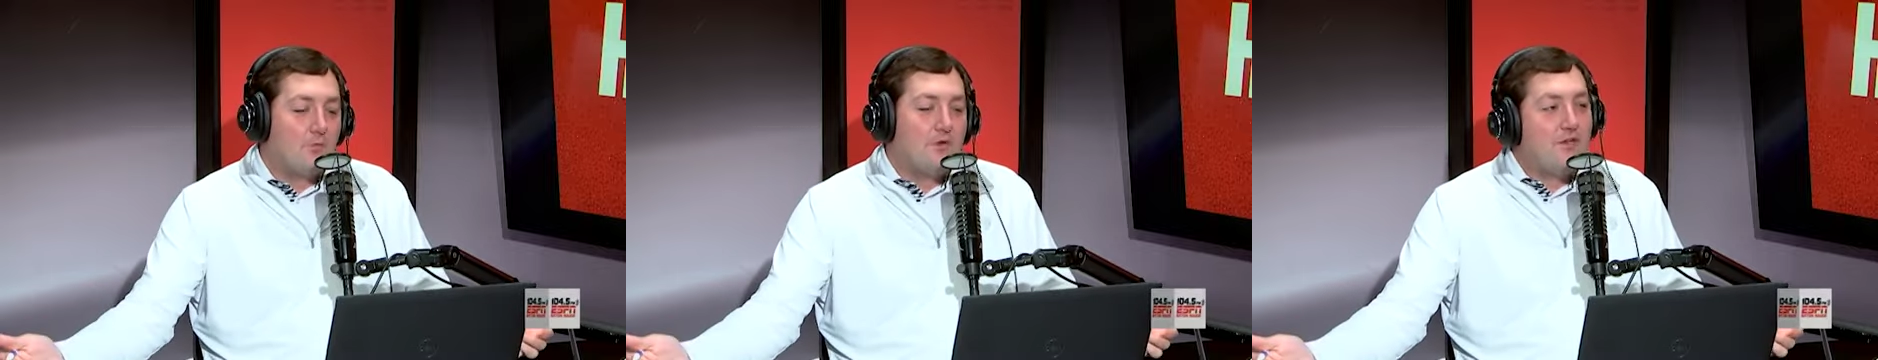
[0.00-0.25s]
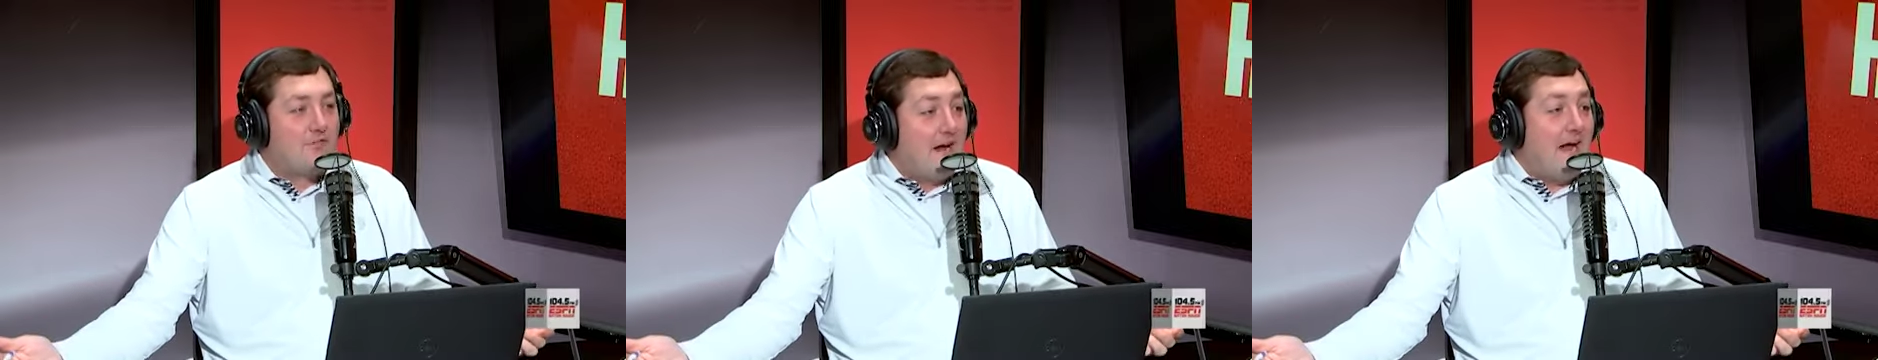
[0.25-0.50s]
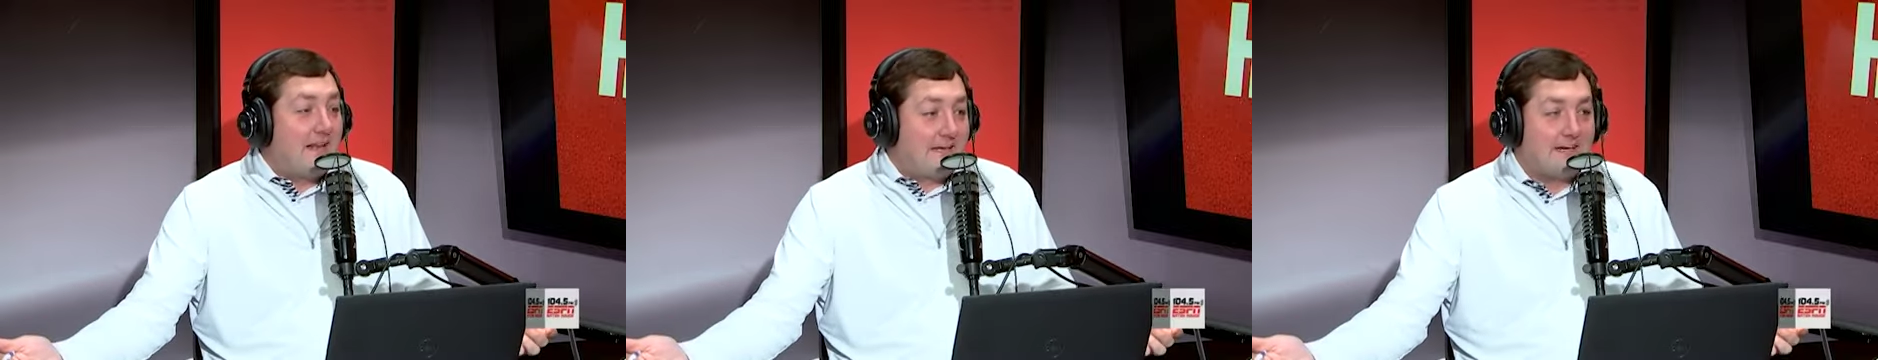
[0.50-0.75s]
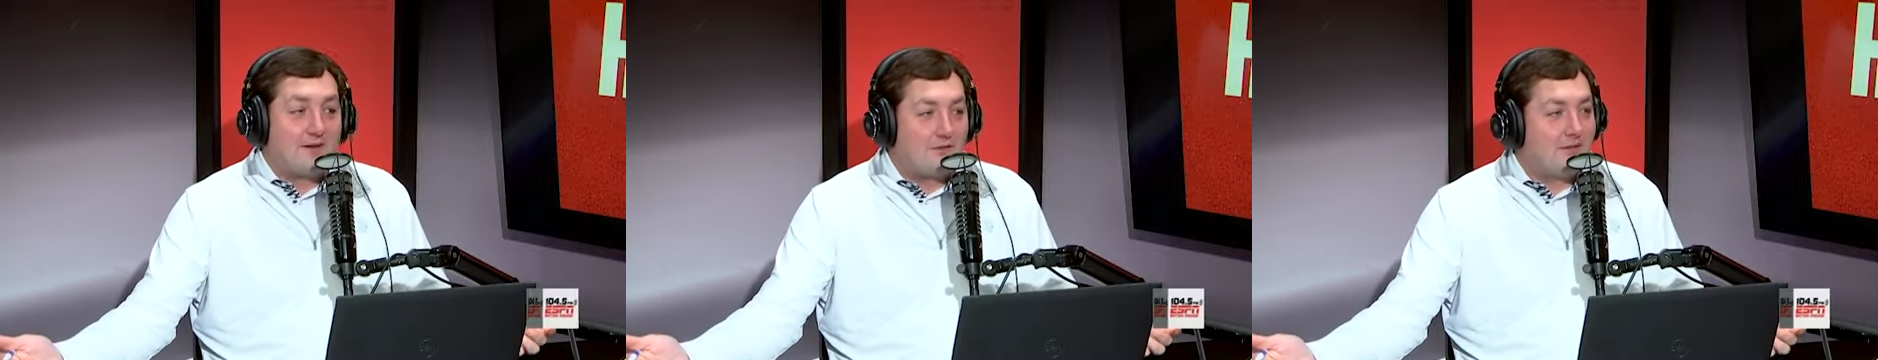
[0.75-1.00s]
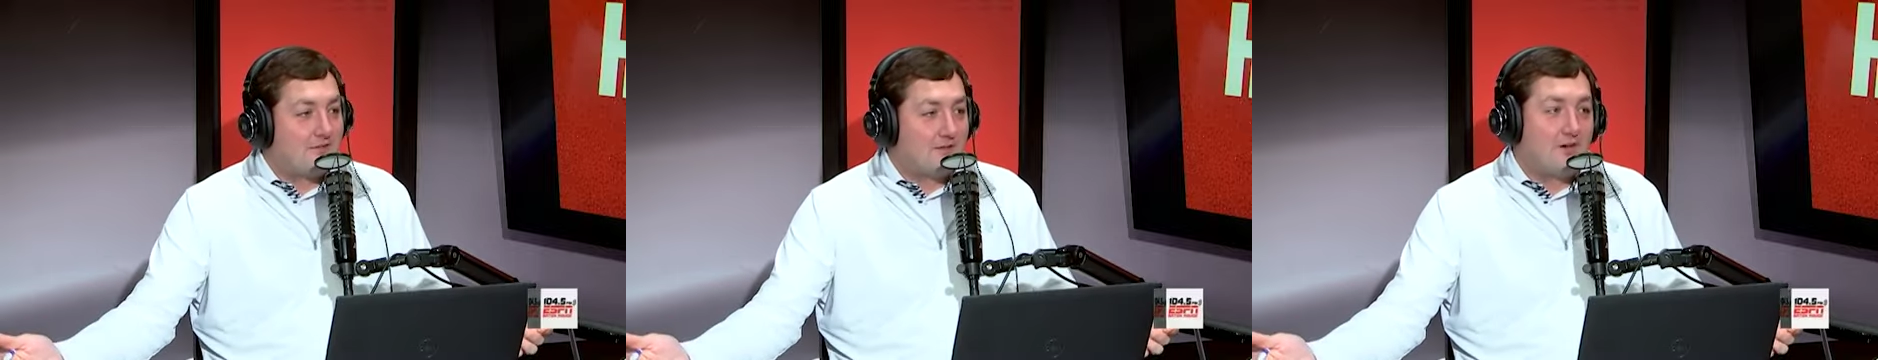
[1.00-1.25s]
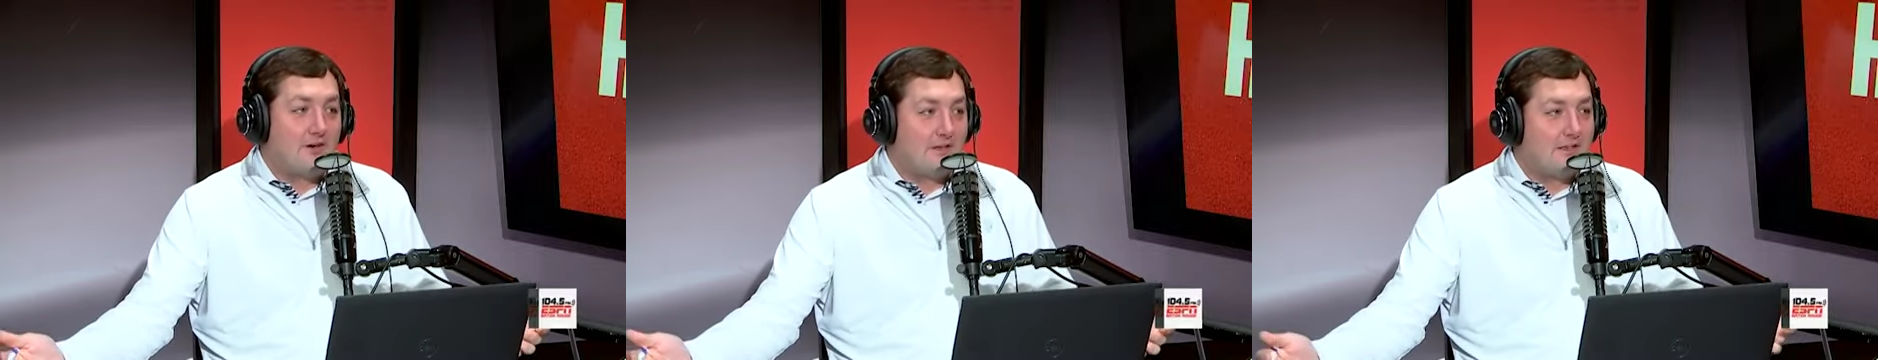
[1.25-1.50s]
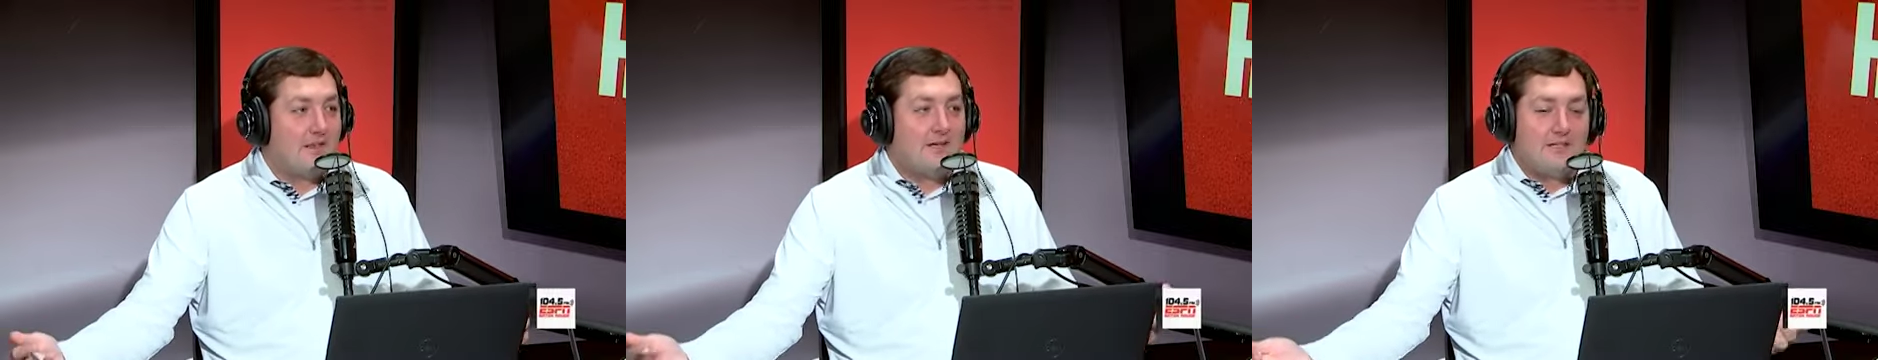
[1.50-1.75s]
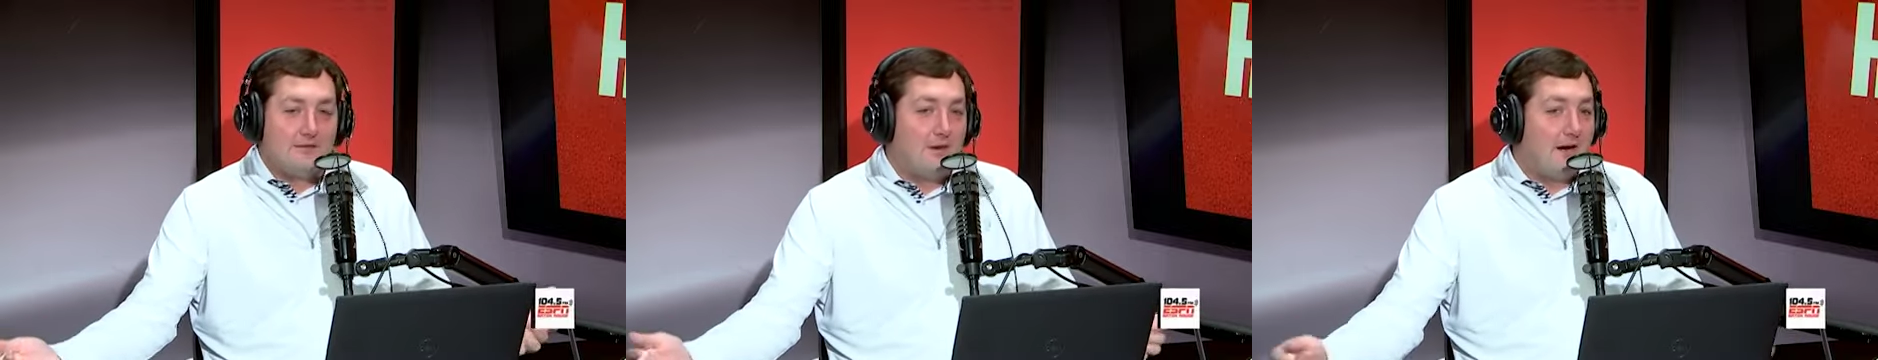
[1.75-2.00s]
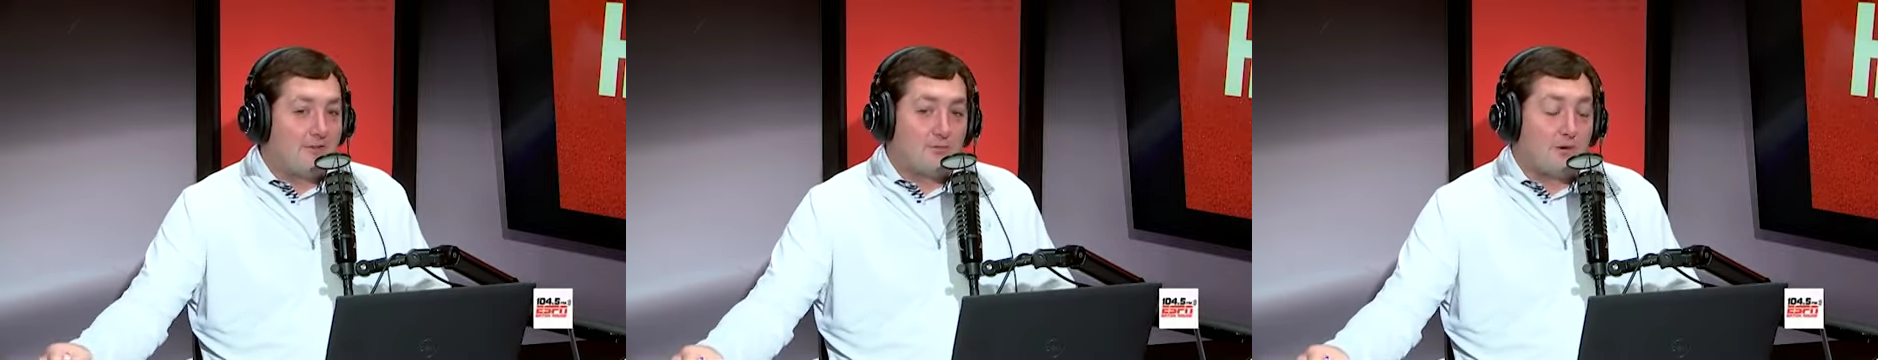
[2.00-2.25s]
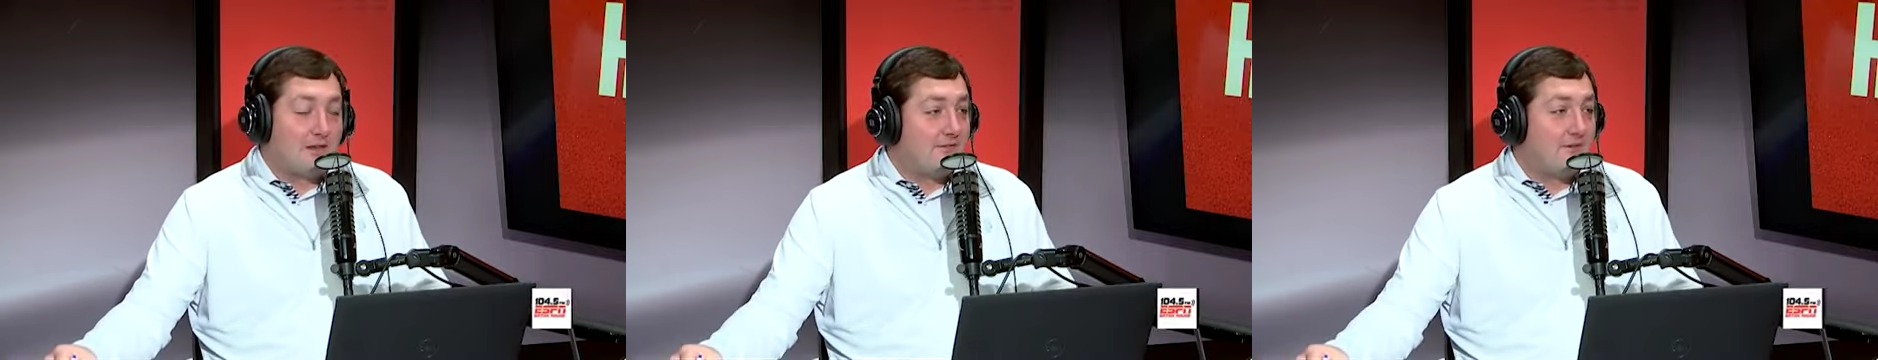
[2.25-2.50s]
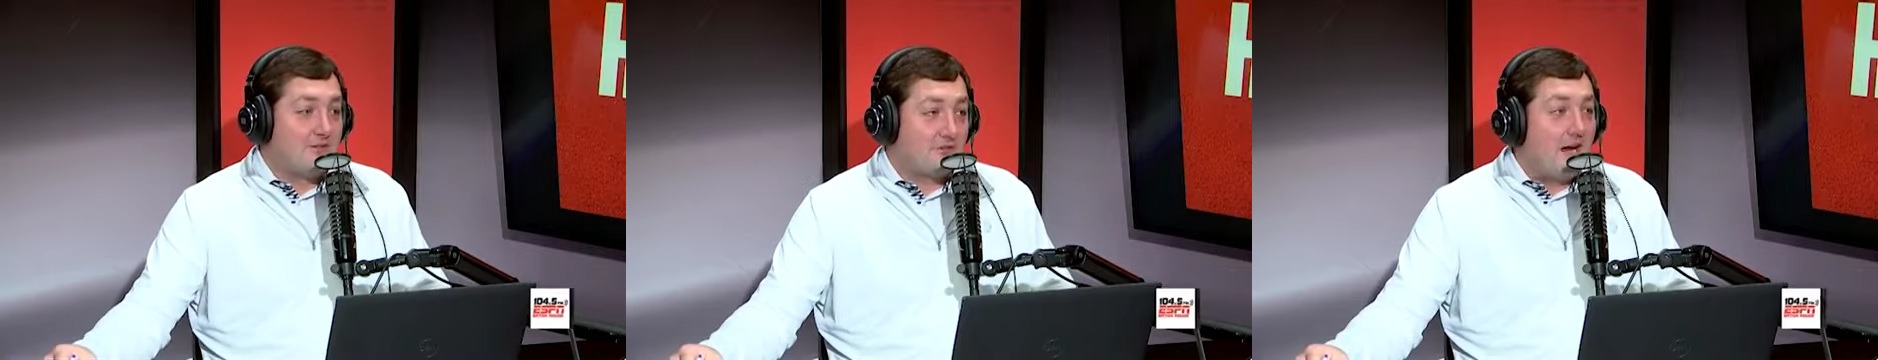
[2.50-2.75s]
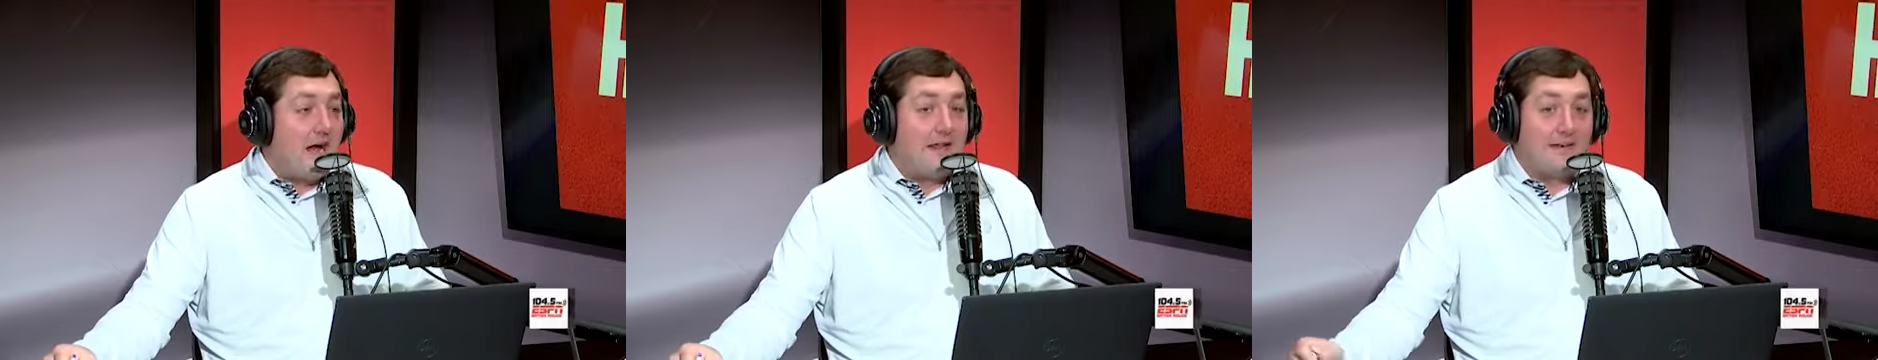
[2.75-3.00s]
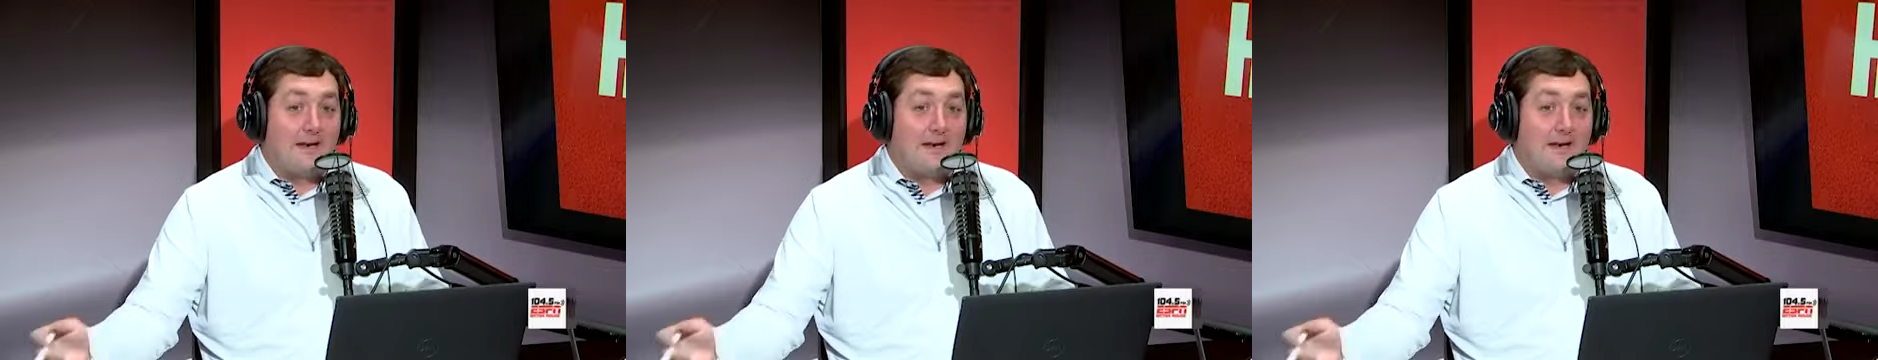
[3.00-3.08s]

when you've got a kicker this good, you might as well give it a shot.